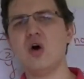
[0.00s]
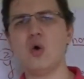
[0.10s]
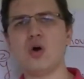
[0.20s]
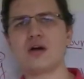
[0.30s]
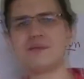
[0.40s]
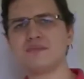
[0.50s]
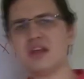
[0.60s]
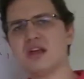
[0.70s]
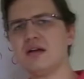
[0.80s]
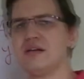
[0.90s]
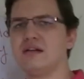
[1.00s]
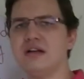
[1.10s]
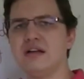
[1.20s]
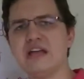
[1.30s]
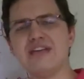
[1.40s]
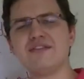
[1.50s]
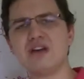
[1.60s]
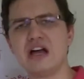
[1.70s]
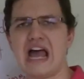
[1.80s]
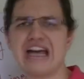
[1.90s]
or
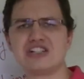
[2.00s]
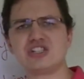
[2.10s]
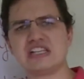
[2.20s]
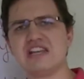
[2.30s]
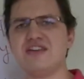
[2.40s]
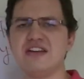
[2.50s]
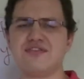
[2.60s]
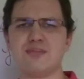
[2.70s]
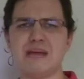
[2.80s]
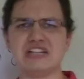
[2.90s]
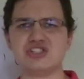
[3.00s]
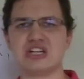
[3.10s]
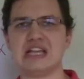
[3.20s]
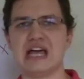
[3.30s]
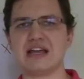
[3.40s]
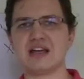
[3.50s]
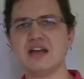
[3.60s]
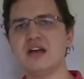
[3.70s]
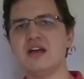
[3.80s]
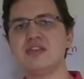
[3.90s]
adjective information like
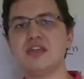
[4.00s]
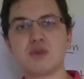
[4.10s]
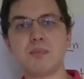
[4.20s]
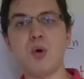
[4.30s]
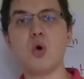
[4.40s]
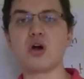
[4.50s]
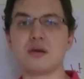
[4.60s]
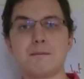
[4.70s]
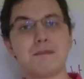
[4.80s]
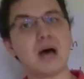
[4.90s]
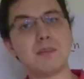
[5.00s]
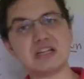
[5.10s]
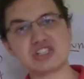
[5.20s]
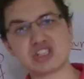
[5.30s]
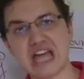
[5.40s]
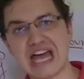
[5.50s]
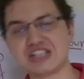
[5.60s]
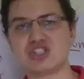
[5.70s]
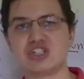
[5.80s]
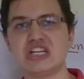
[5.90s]
the report published
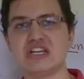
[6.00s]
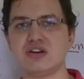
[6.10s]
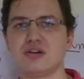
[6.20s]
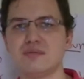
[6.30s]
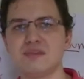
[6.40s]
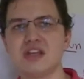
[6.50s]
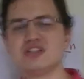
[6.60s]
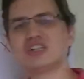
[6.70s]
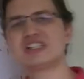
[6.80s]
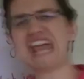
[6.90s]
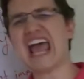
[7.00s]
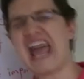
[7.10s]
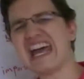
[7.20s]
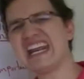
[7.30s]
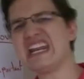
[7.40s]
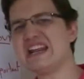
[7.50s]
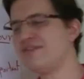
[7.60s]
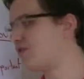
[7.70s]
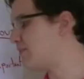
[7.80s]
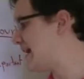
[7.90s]
last year. Just added
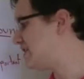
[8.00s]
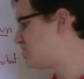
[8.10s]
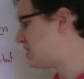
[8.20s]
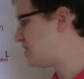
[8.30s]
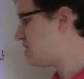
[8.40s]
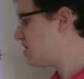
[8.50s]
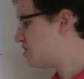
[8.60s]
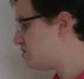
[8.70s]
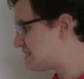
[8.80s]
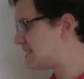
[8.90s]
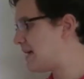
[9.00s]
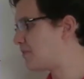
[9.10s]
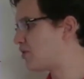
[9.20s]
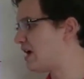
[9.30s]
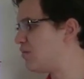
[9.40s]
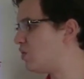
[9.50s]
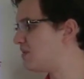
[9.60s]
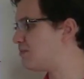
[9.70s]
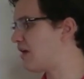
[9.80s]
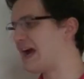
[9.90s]
information you separate
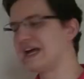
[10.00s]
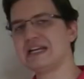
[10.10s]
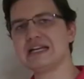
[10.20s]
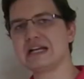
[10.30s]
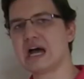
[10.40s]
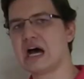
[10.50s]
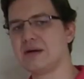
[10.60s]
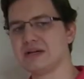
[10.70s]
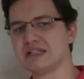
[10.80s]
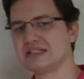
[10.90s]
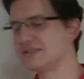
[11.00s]
with bracket and commas.